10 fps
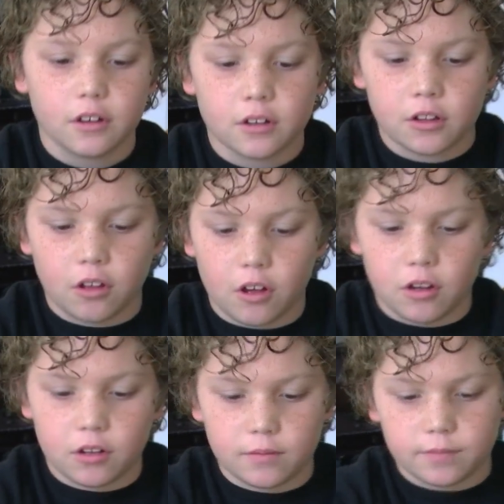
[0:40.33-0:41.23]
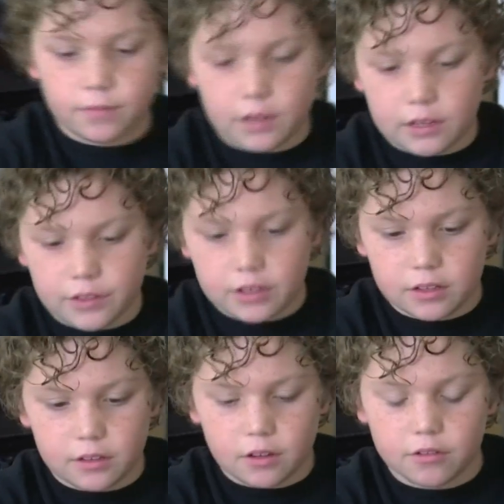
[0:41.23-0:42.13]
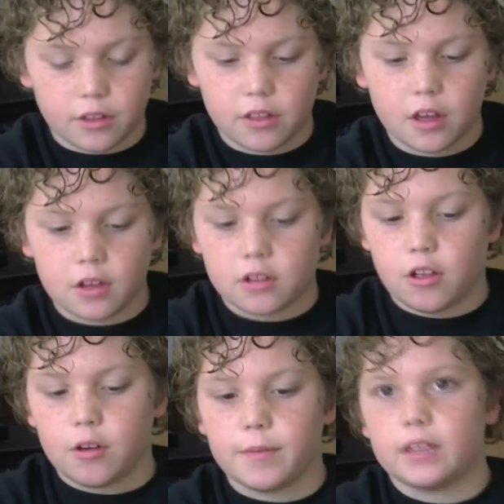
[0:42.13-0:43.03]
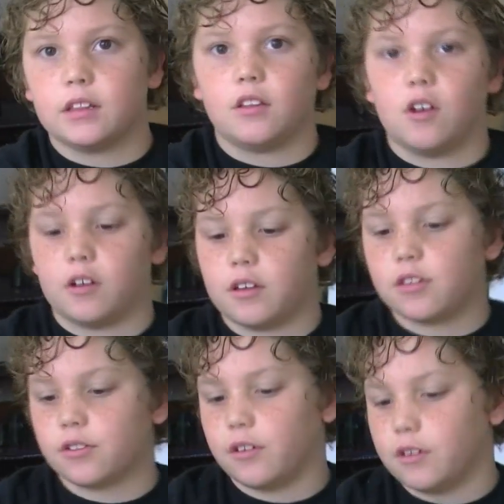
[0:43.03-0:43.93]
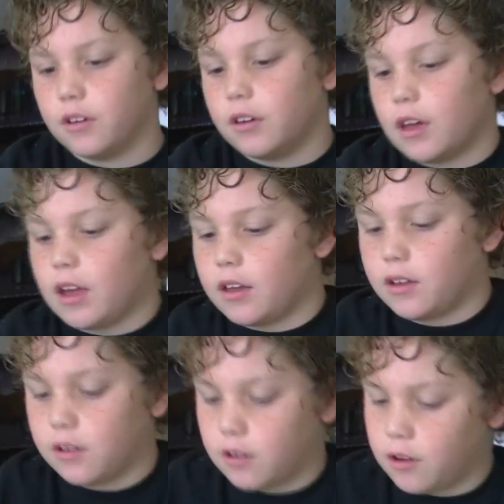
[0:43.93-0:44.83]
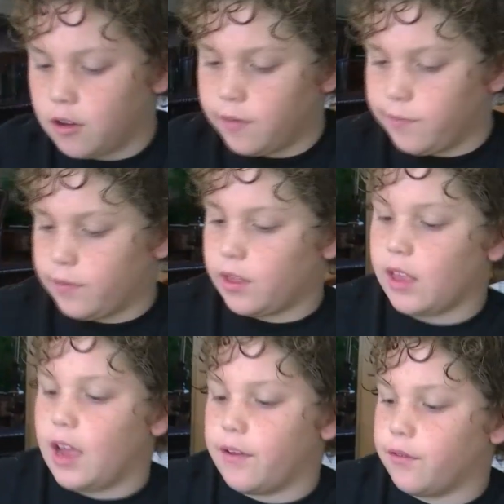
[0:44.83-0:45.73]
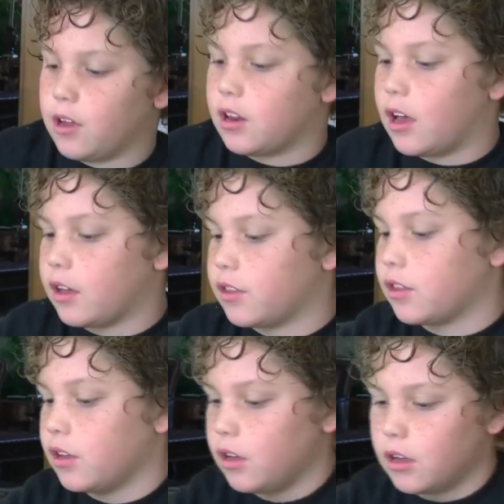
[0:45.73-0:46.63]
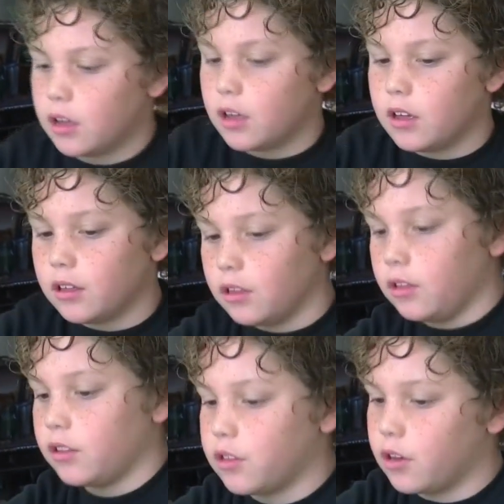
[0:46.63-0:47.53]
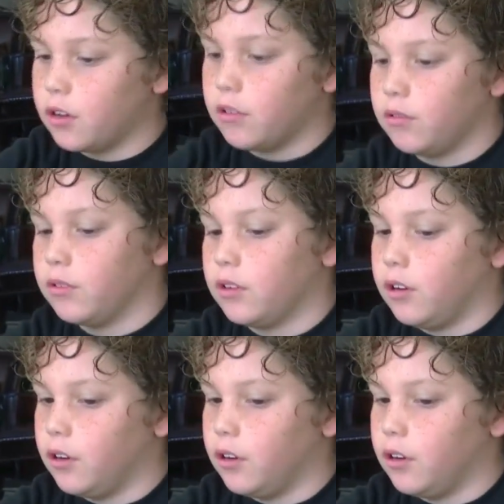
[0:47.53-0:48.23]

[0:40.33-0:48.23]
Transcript: claw, the second claw being the longest, and they have red eyes. So,